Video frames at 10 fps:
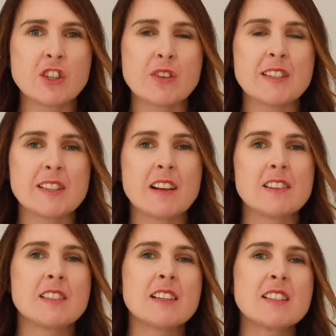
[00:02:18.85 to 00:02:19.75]
degrees
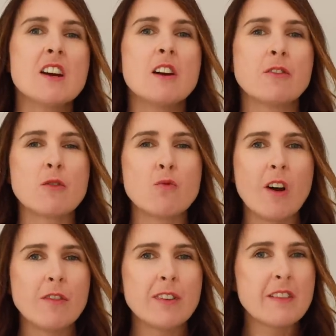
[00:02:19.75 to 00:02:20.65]
Celsius for
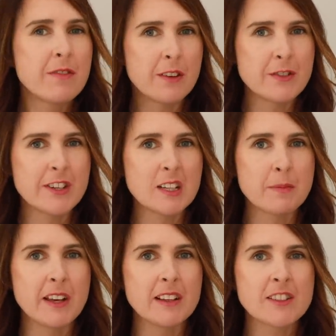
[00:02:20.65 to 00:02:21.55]
roughly 15
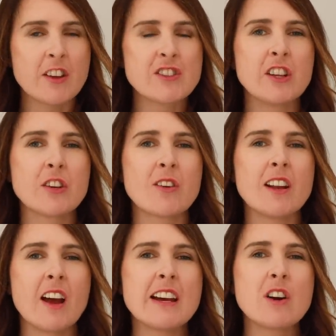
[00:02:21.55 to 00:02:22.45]
minutes until they're a
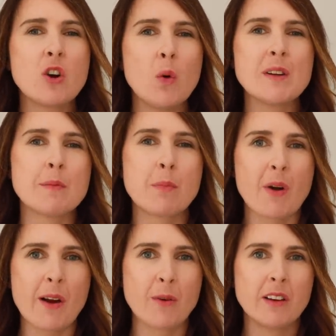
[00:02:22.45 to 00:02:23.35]
light golden
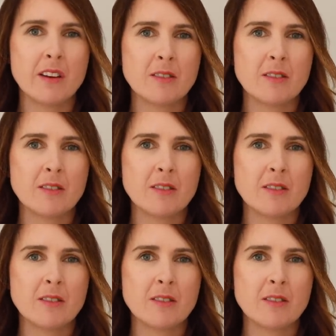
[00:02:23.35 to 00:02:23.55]
brown.